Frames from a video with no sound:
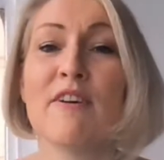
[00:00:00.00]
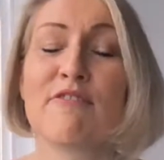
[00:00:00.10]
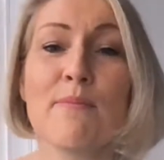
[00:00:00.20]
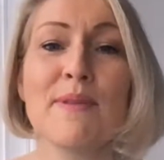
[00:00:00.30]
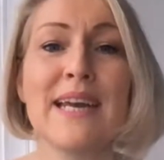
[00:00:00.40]

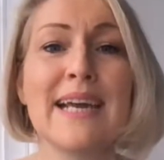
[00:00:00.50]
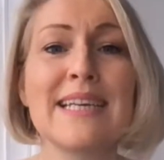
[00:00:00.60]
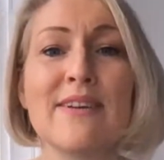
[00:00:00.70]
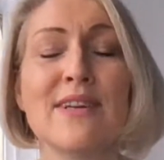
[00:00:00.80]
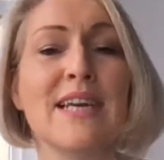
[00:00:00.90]
From the
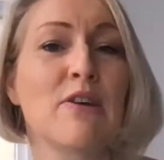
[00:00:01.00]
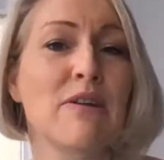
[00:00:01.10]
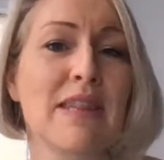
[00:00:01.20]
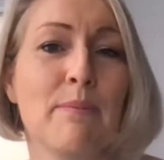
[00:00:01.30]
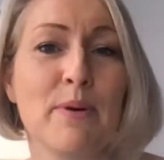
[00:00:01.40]
negativity, you
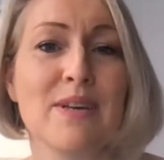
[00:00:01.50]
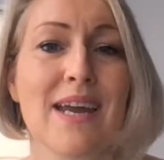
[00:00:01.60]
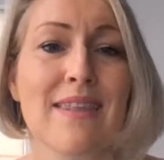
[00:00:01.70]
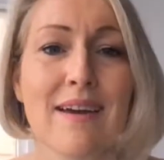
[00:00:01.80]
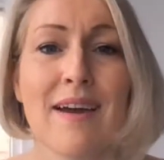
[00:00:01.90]
can then put
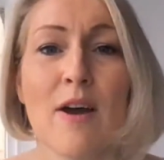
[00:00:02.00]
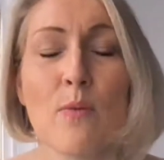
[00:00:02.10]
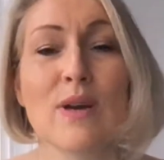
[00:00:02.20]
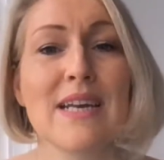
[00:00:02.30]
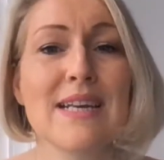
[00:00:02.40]
together
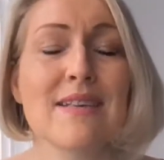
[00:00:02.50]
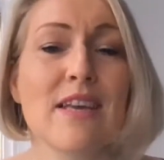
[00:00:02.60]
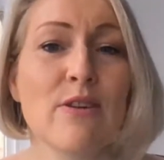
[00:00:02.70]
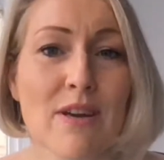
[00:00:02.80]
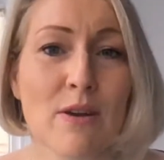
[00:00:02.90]
what it is that
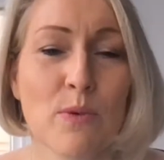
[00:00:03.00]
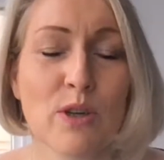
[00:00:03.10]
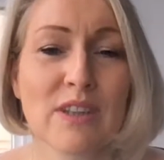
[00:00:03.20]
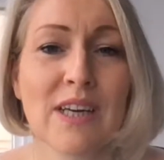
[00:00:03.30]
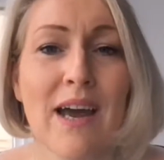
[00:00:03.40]
you don't want